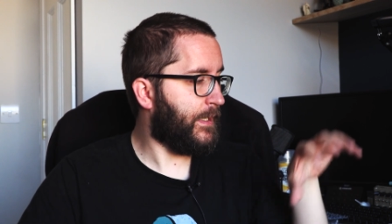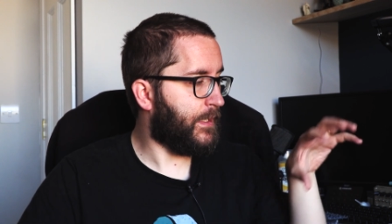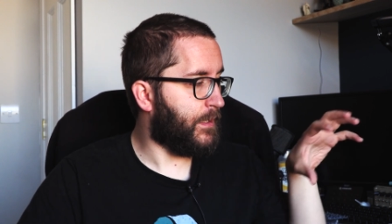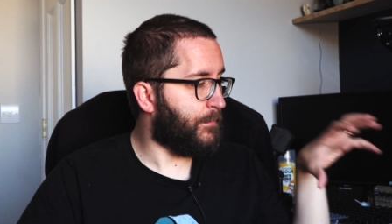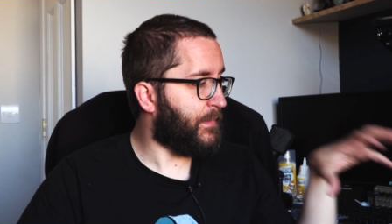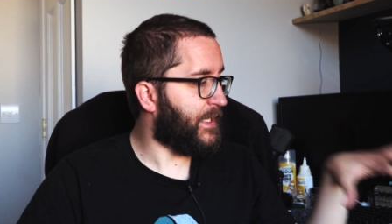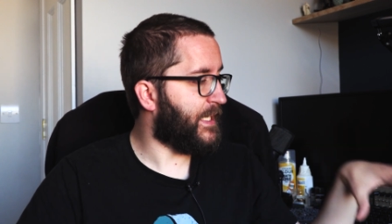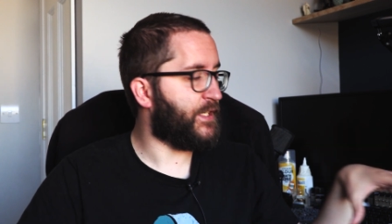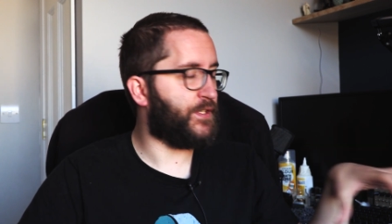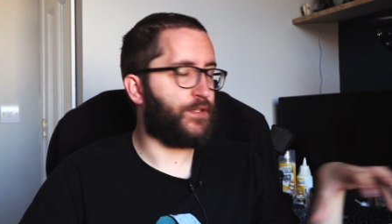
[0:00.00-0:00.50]
The
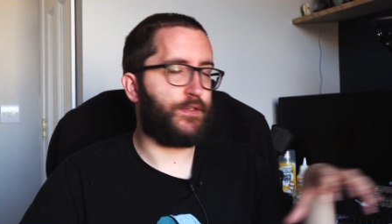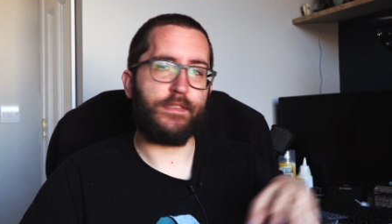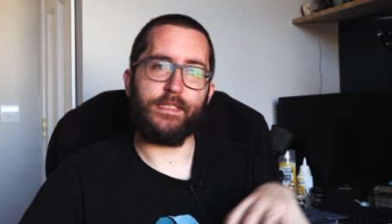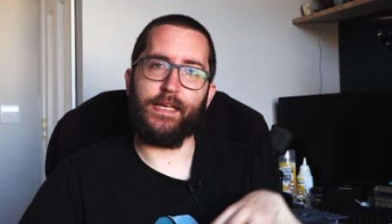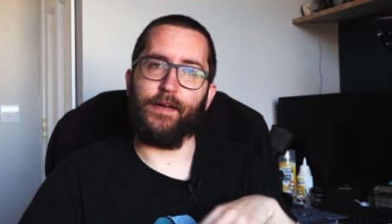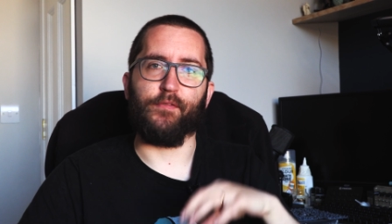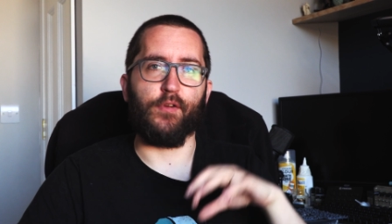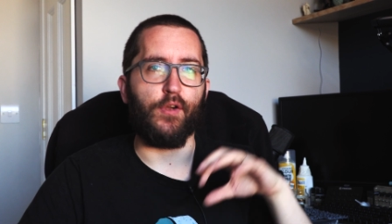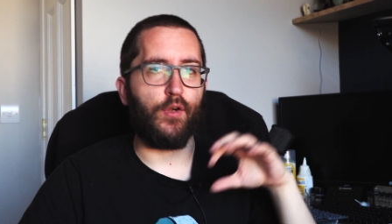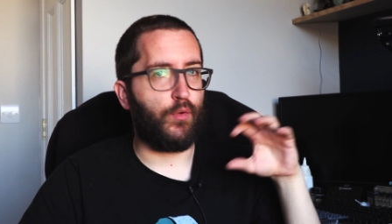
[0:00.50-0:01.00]
miniatures
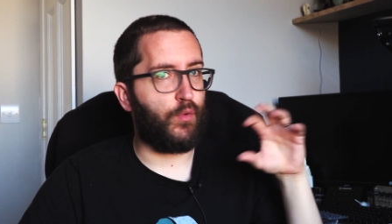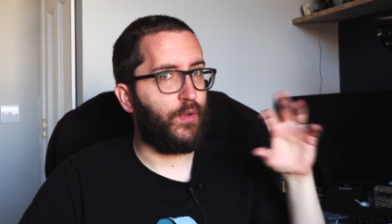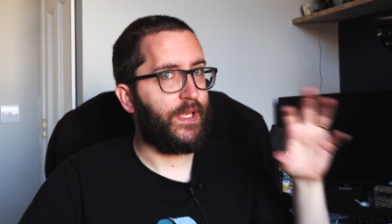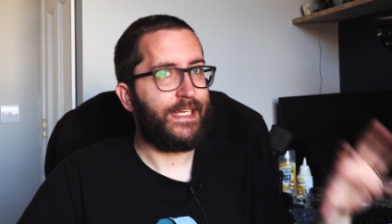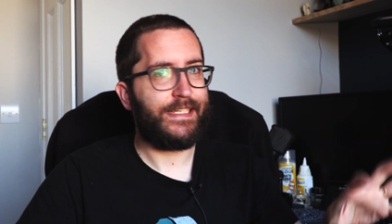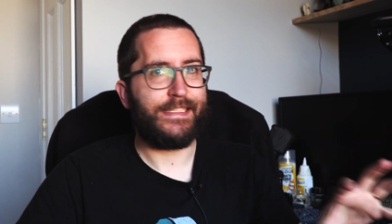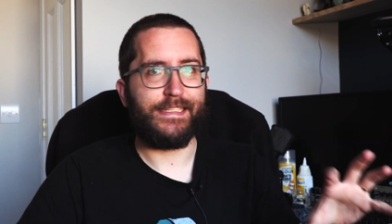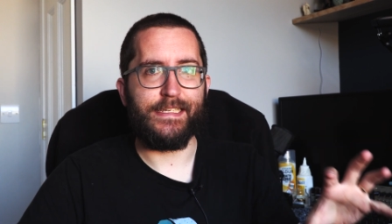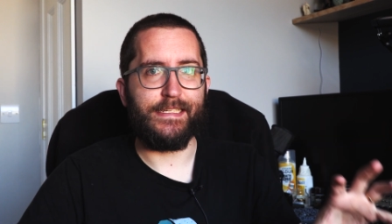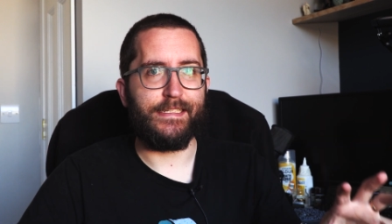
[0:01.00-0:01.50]
have
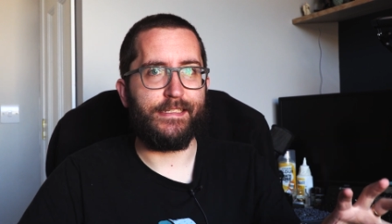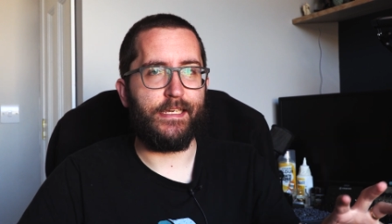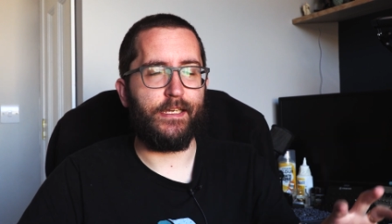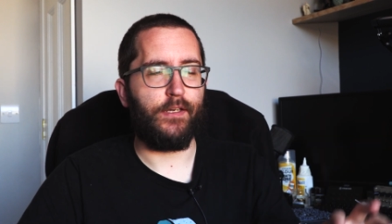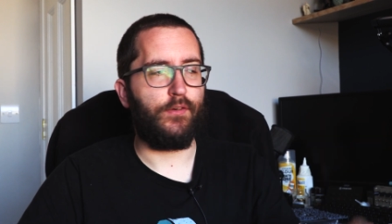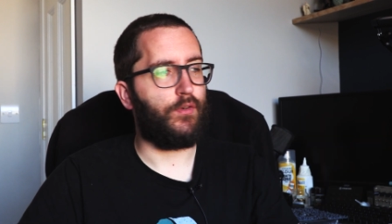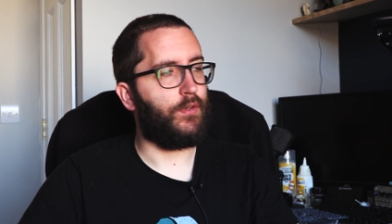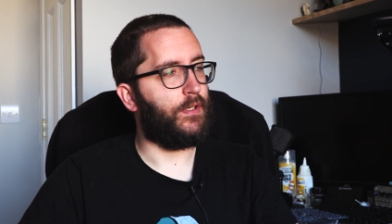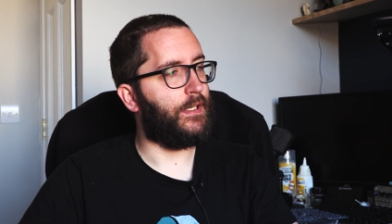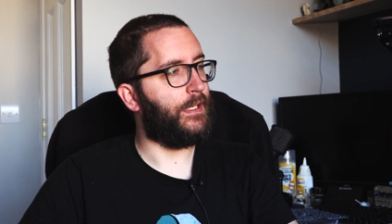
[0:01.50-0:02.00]
great
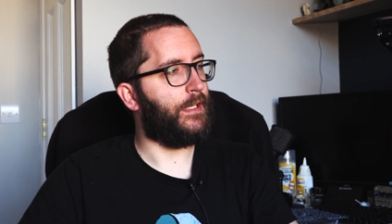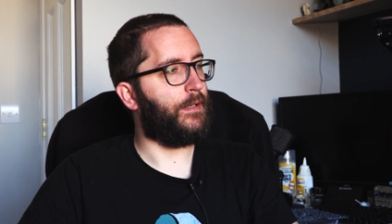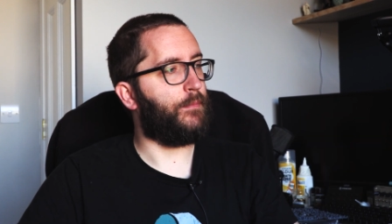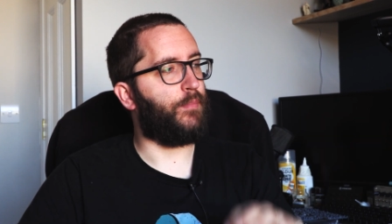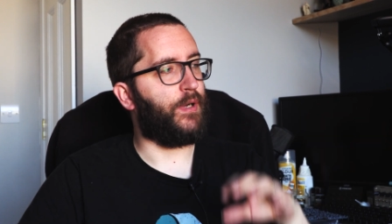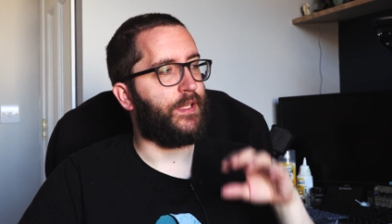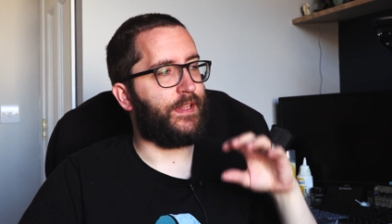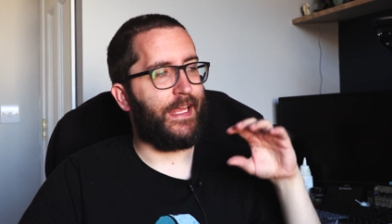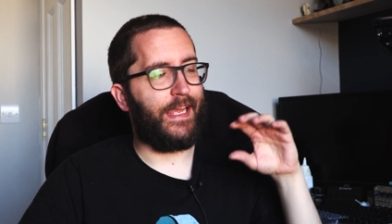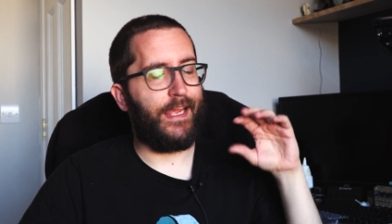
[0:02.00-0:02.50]
detail,
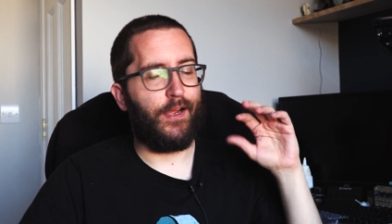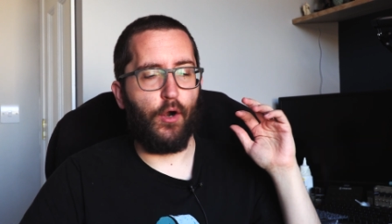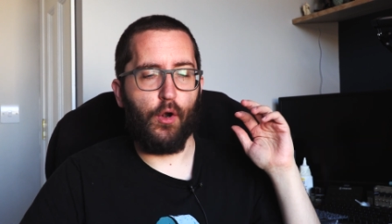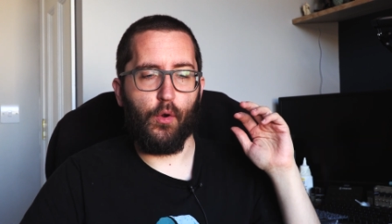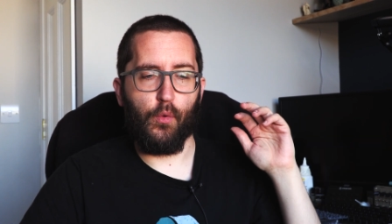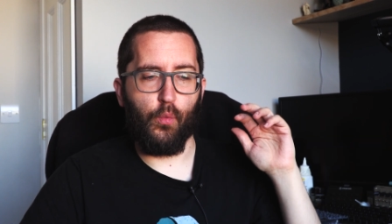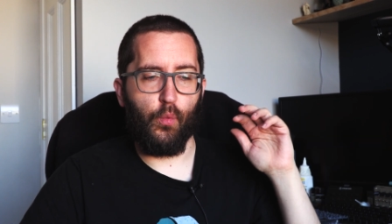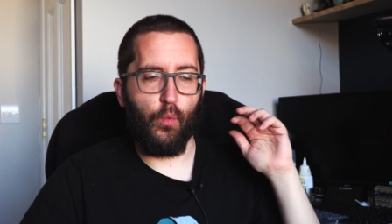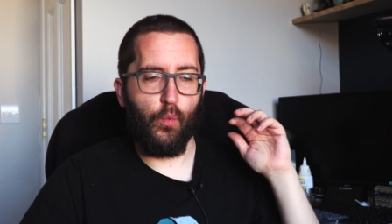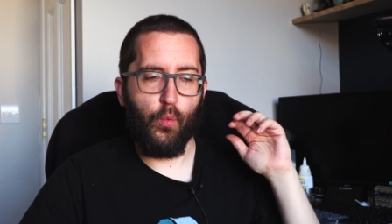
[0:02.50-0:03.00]
but they
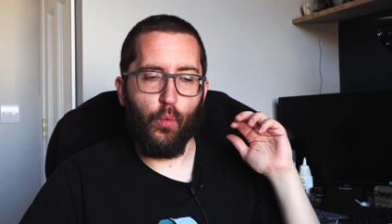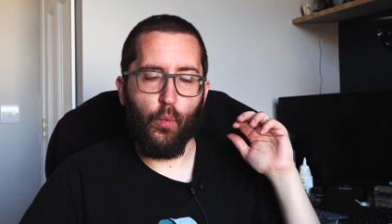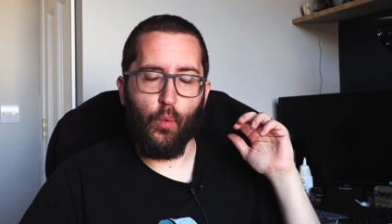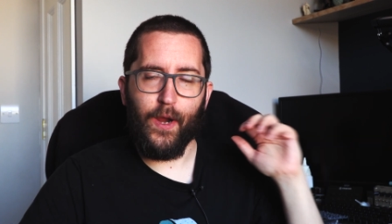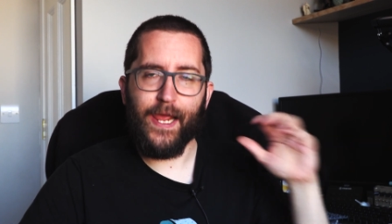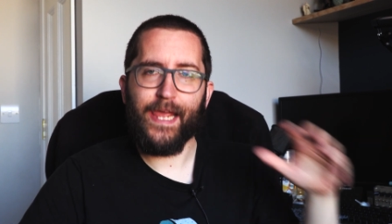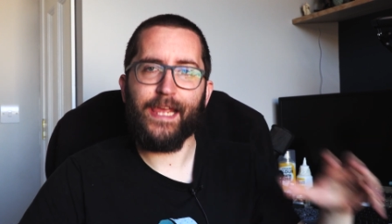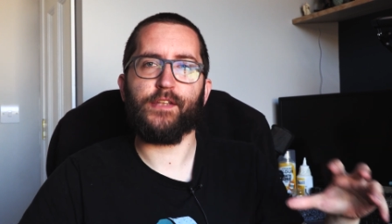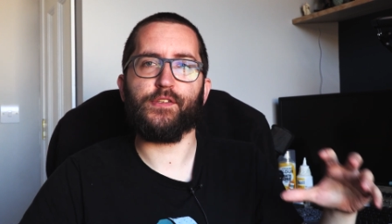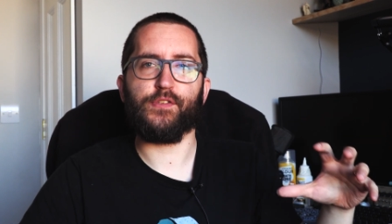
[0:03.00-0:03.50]
are
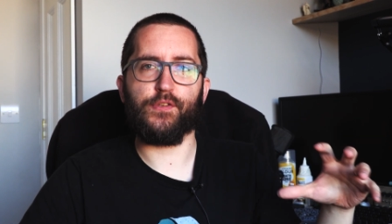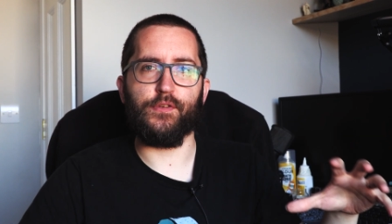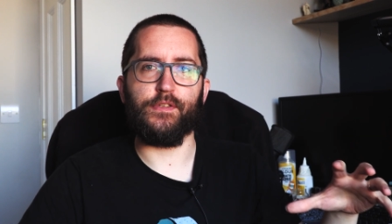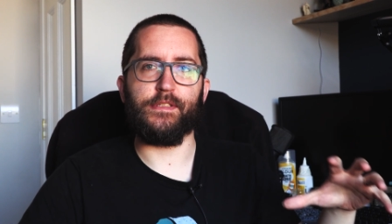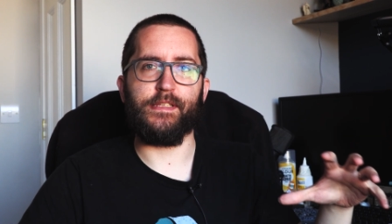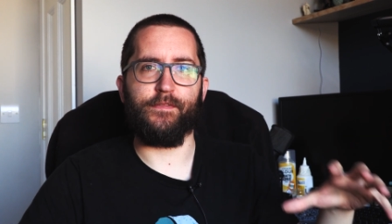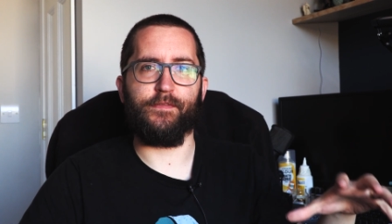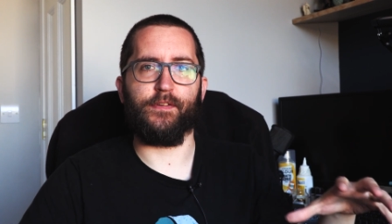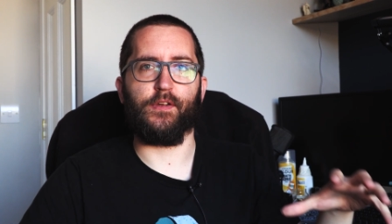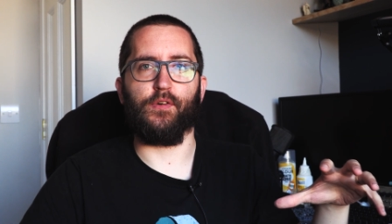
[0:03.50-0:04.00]
way too
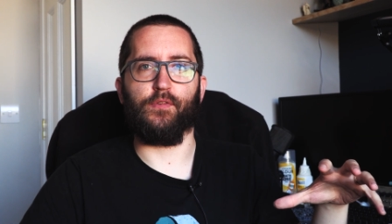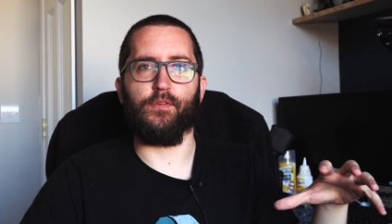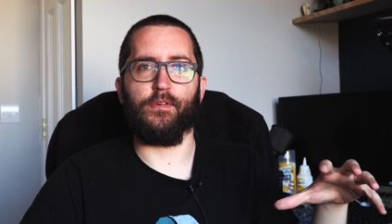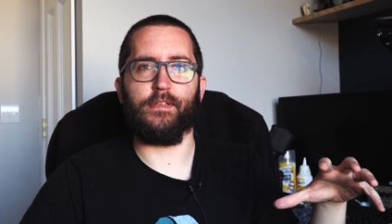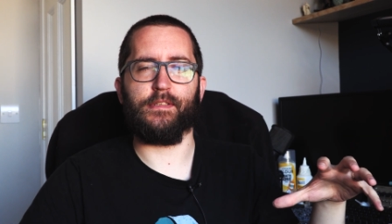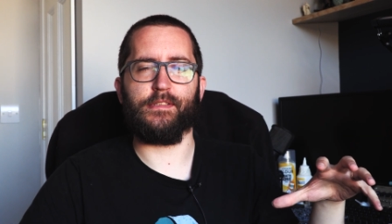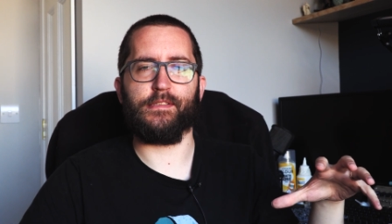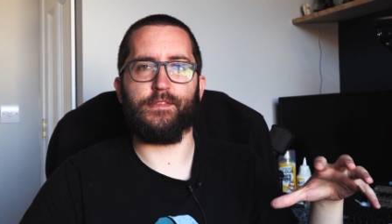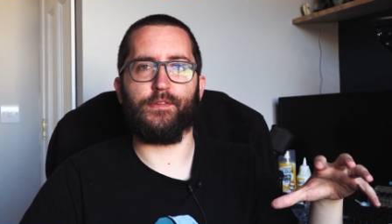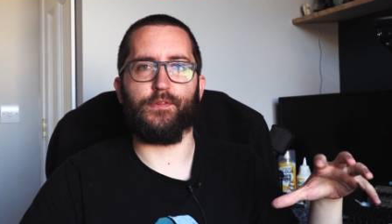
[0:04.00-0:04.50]
difficult
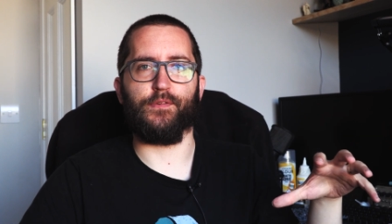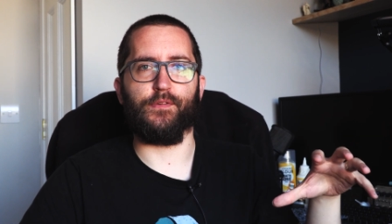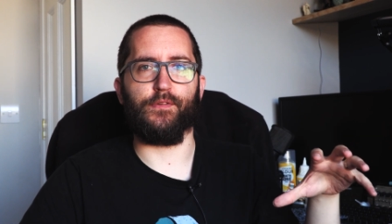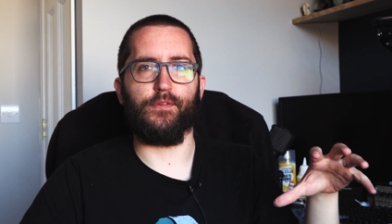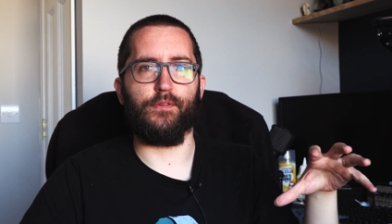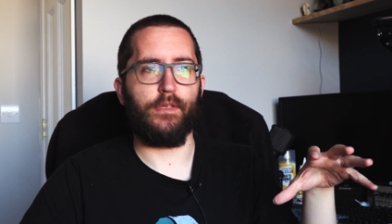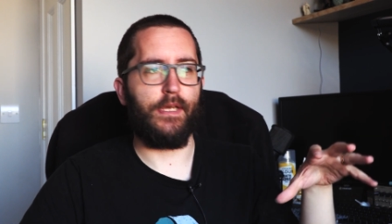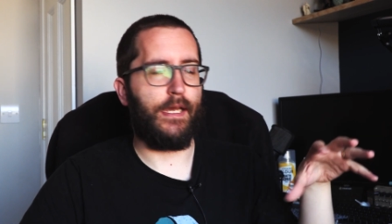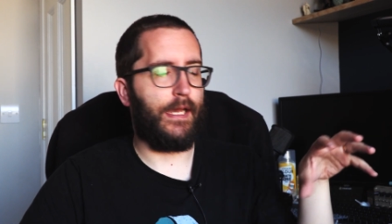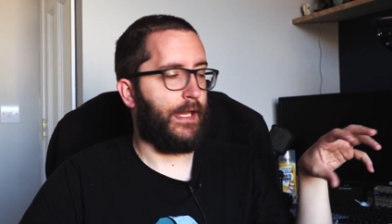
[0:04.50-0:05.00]

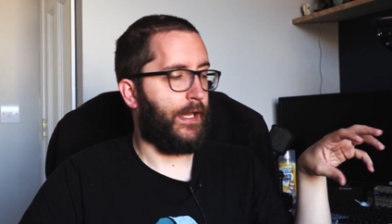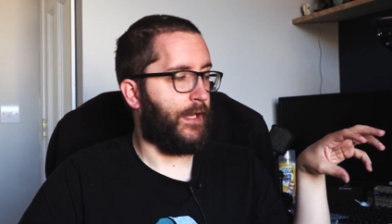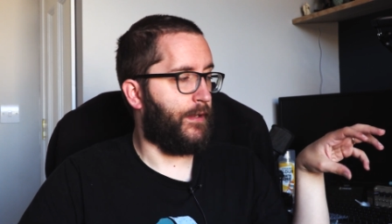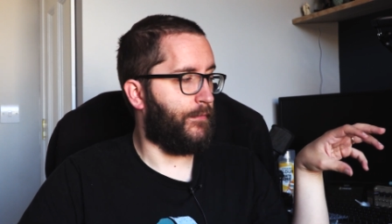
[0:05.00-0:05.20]
to